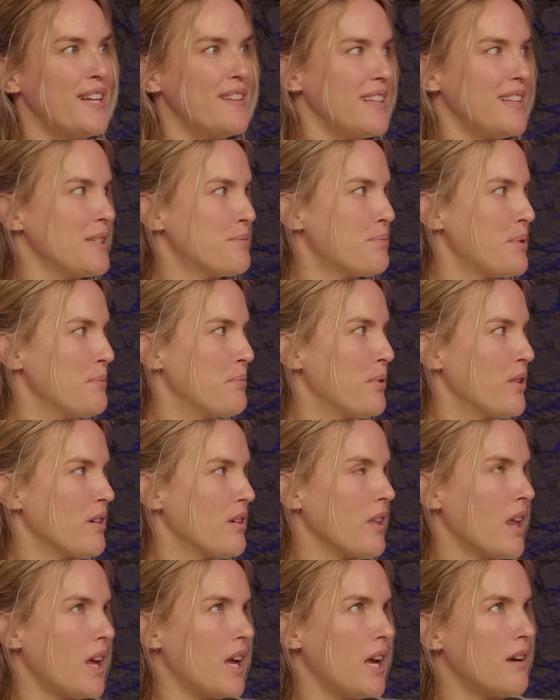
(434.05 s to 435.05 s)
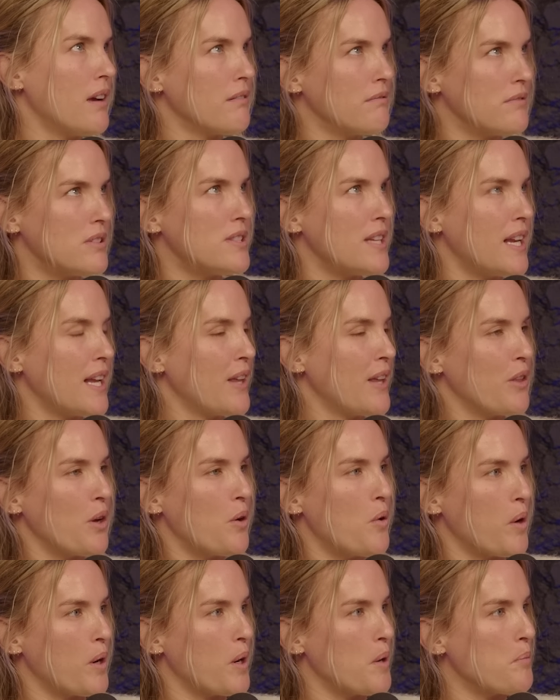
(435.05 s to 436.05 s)
and these people are like sitting in the
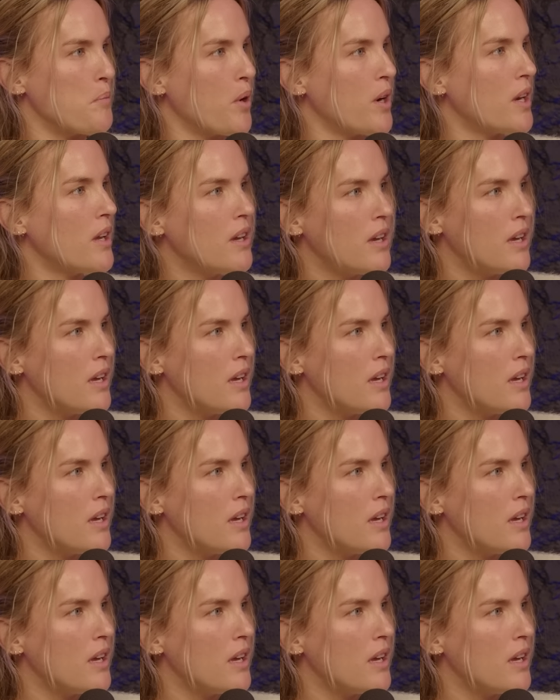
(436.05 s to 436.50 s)
corner bored.